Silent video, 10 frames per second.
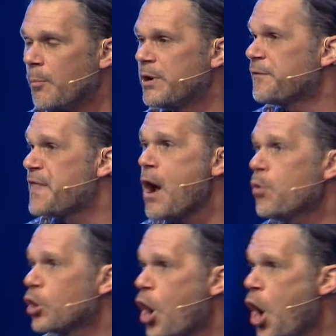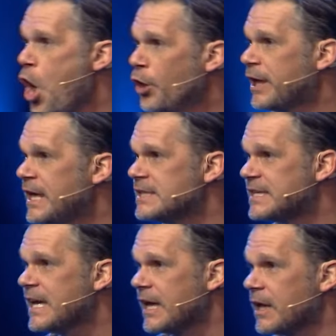But if that were all he
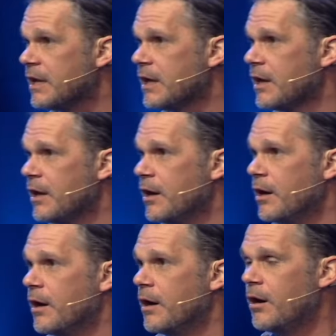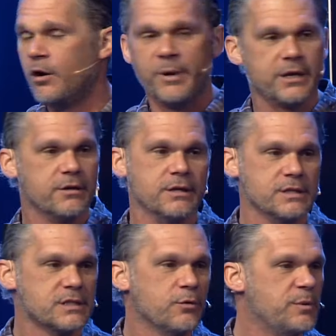did, oh my
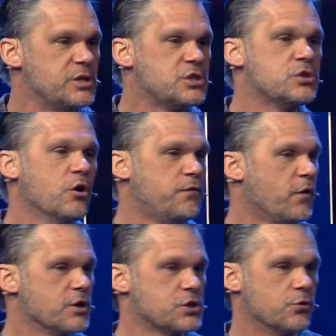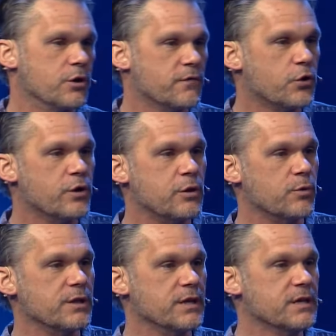goodness, it would be so far short of who he
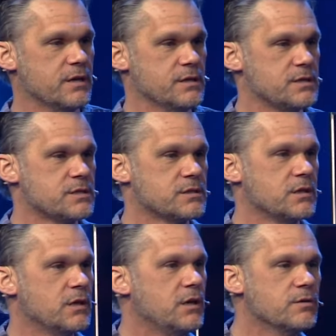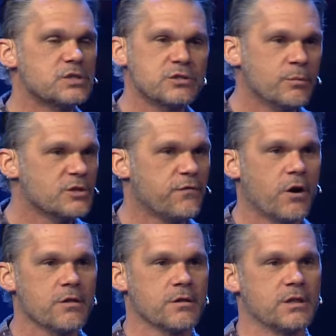really is. He goes so much
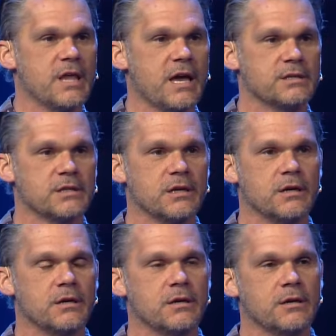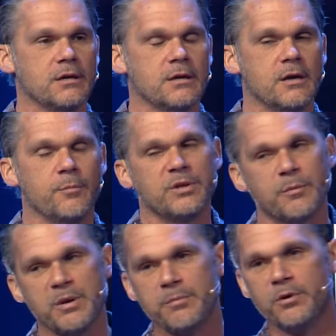farther than that. But
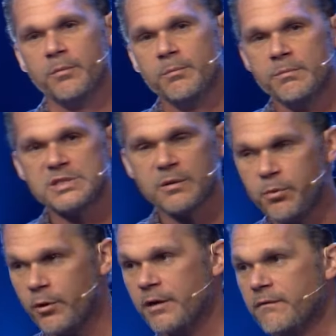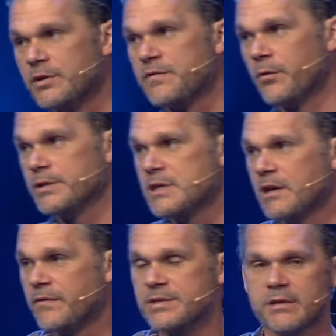the people missed the point. Verse
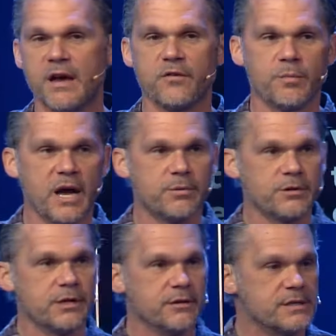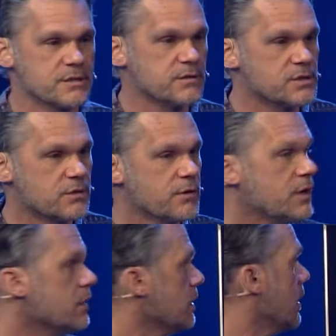fourteen, if you still have your Bible, or here it is on the
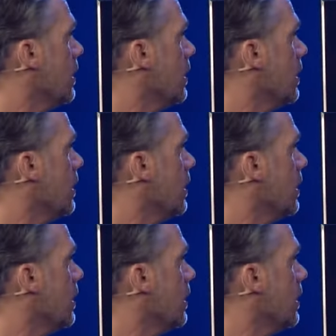screen.